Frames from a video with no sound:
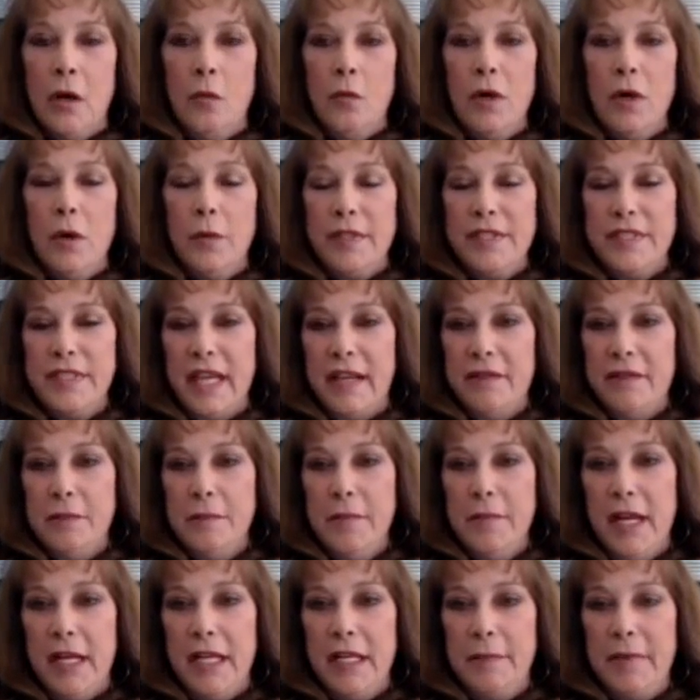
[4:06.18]
Well, we saved
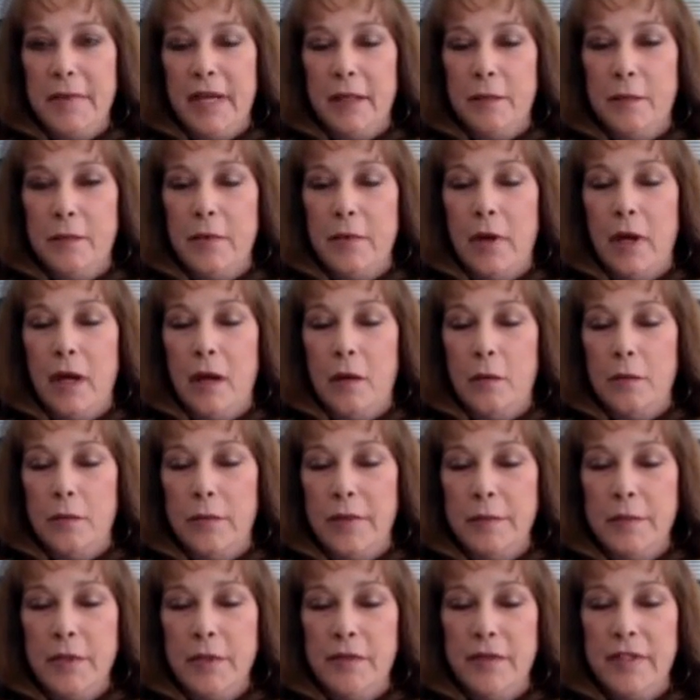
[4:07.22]
money by
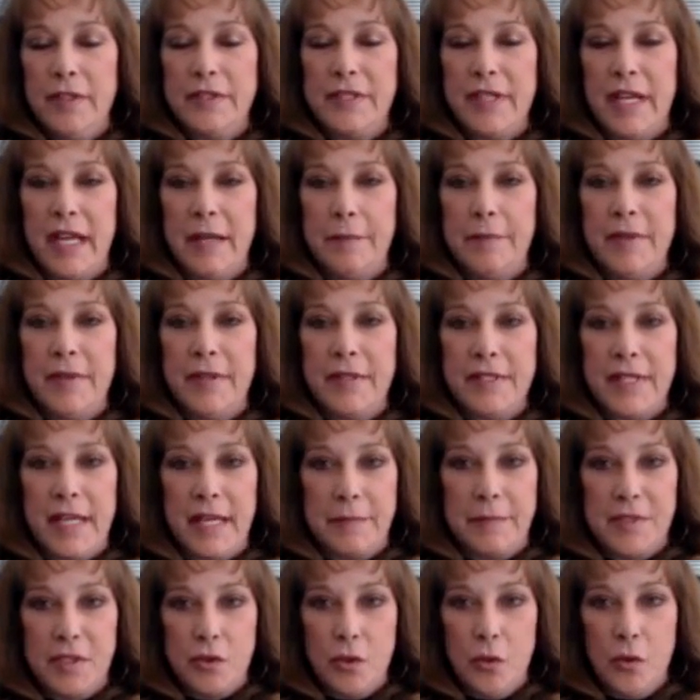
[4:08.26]
removing the tape and the
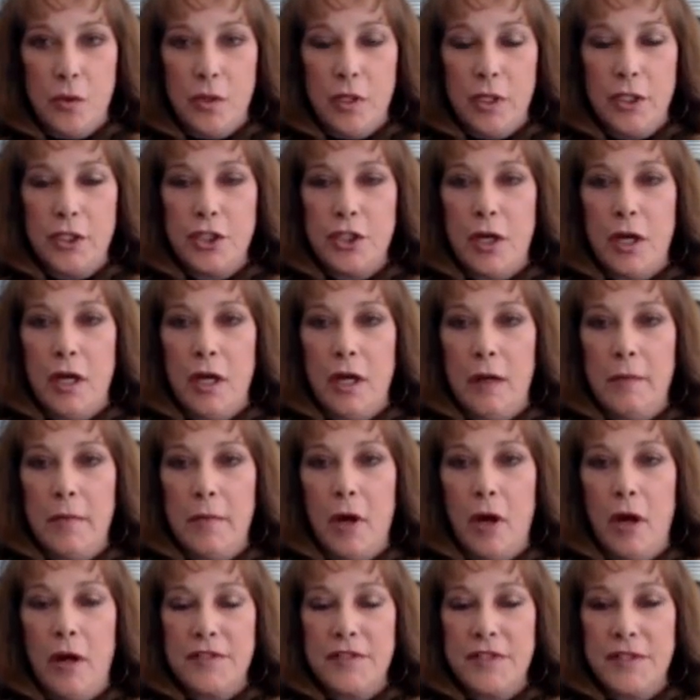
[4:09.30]
tape storage
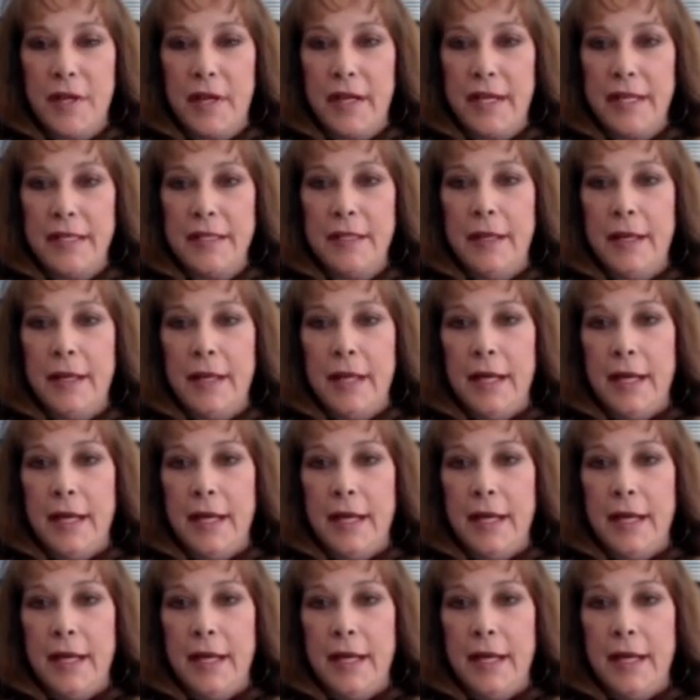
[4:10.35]
off-site,